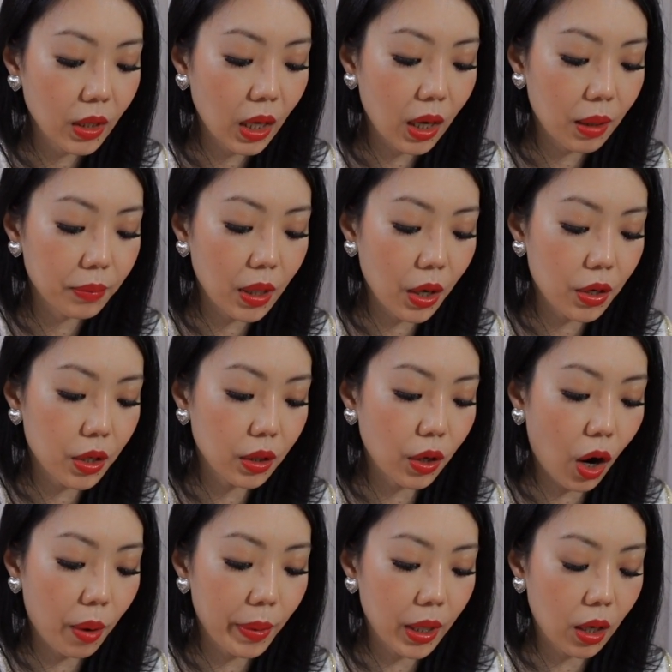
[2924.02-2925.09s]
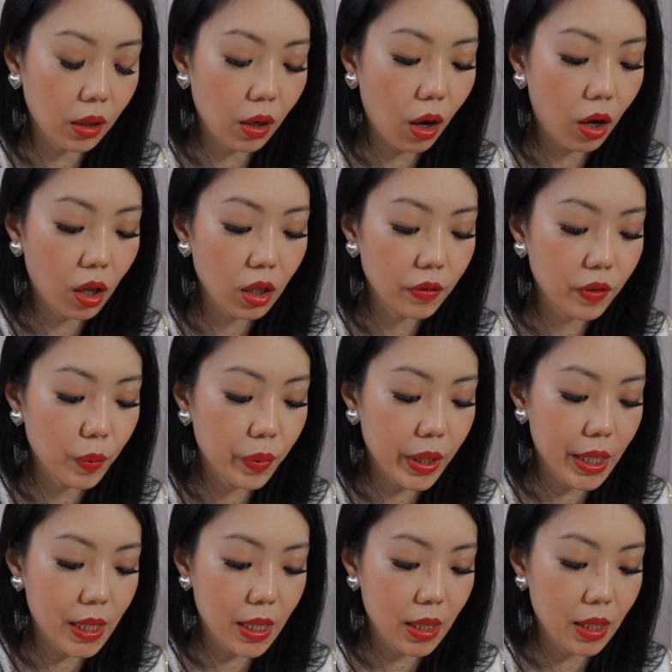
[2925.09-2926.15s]
I'm not gonna comment on all of the
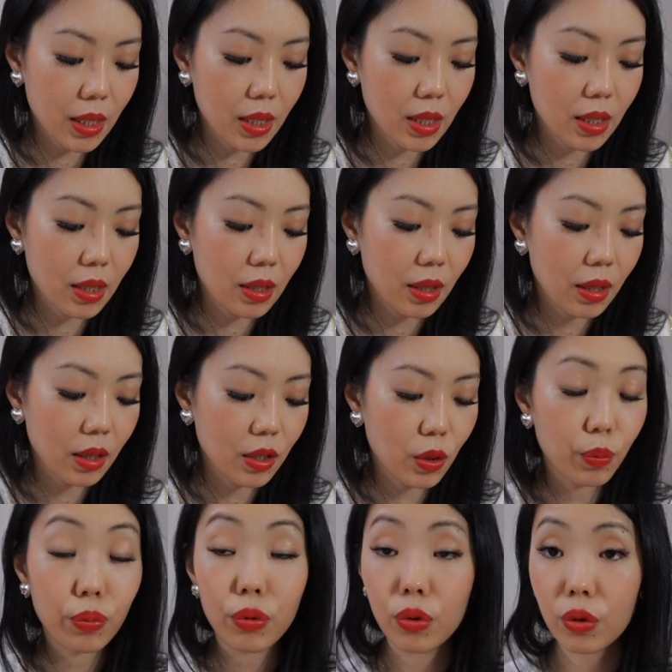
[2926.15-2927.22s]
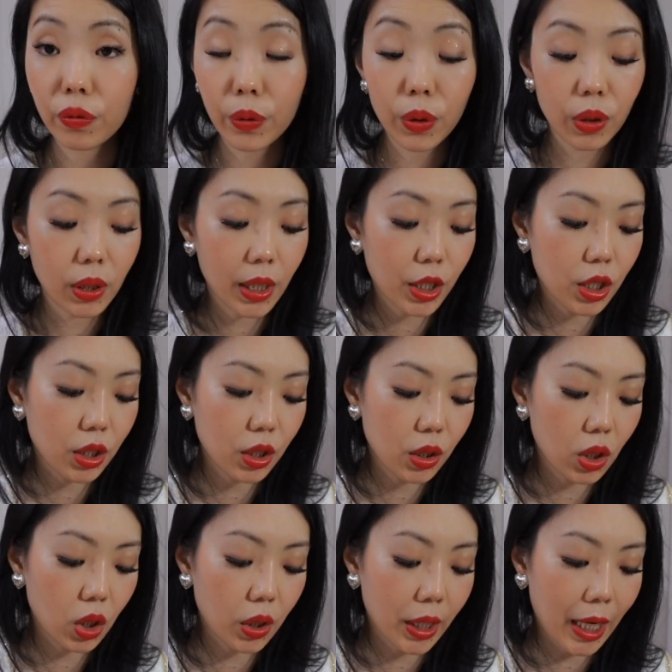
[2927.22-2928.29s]
pieces. It's a beautiful collection to
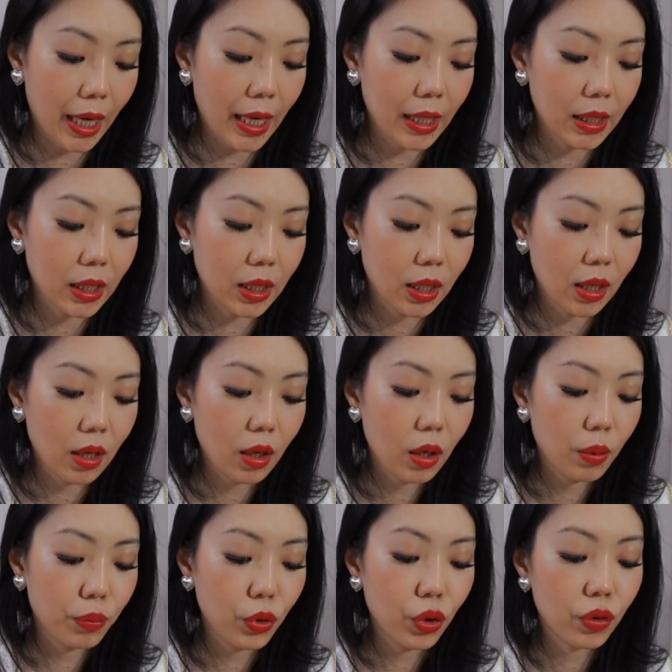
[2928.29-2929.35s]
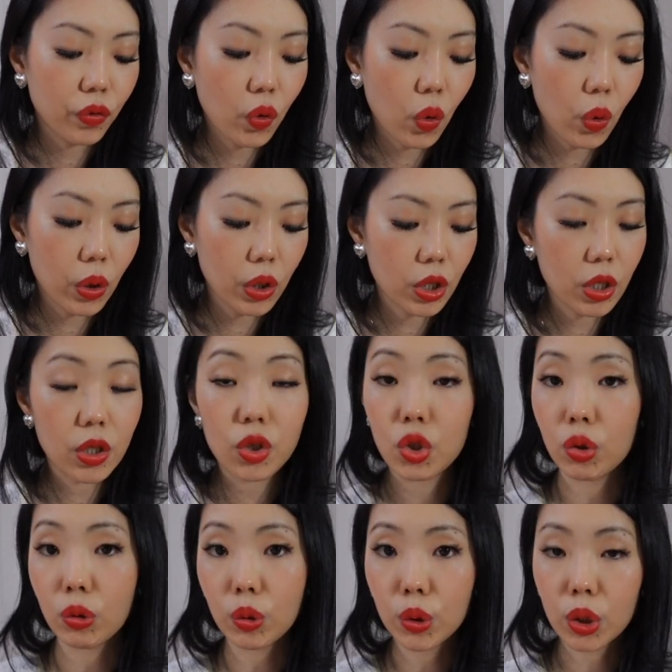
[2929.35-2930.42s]
look at. Beautiful, gorgeous,
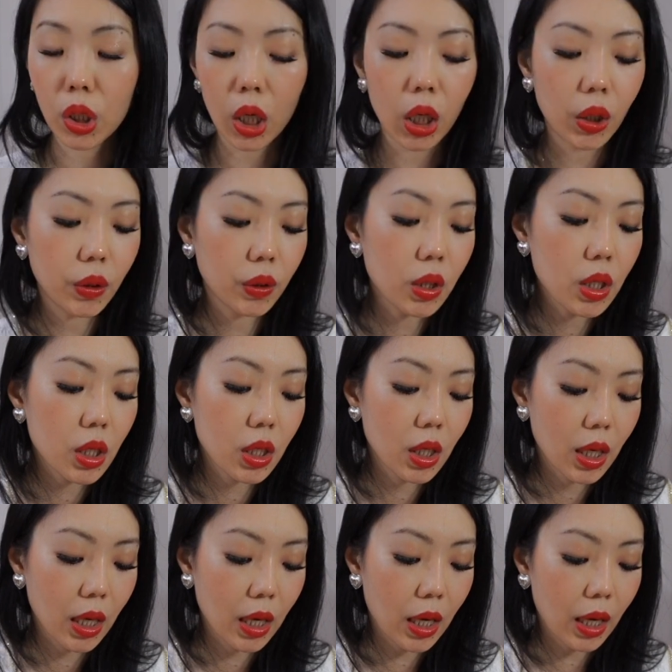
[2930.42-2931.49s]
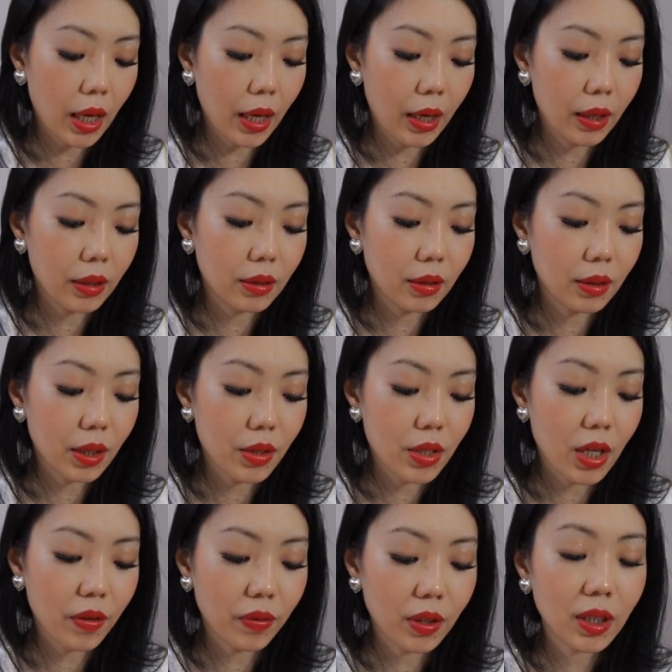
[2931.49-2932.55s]
jewel toned. And there's
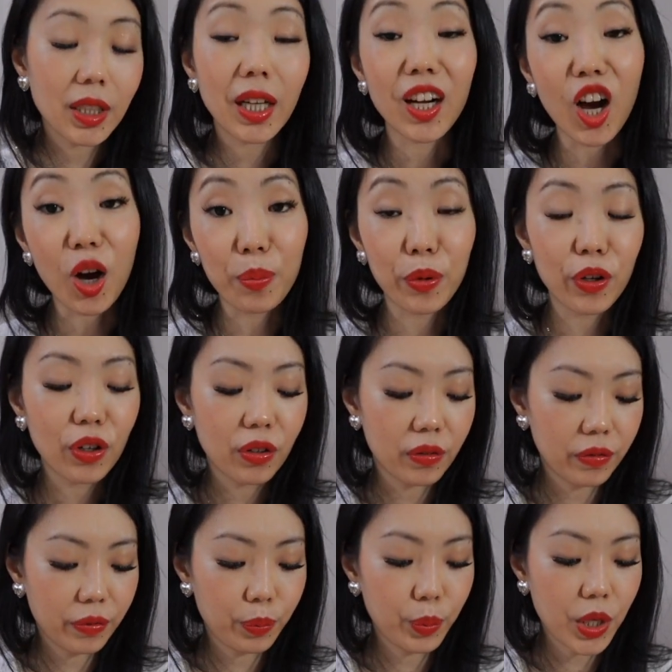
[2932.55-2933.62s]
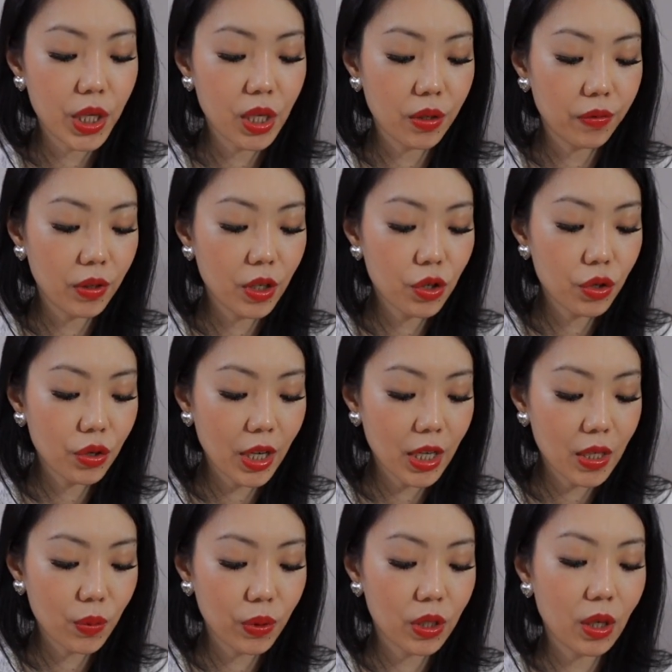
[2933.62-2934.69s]
definitely a couple of piece of
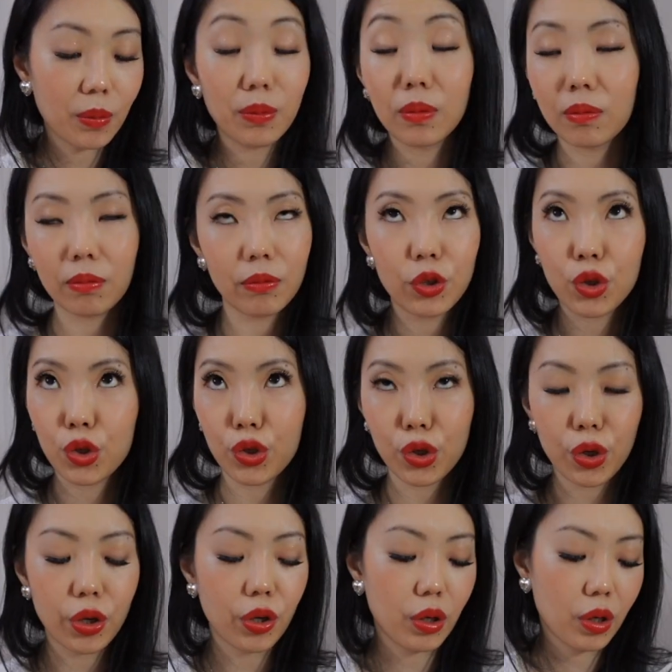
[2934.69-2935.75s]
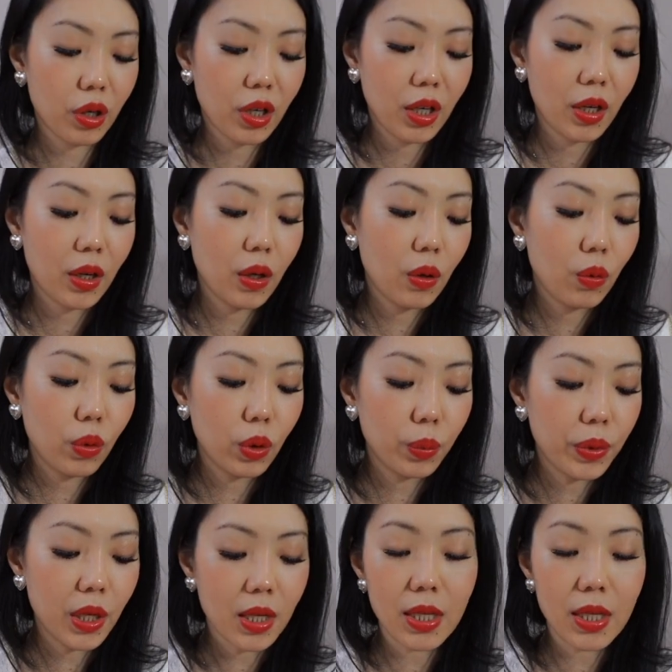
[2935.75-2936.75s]
interest, which I'm sure will be a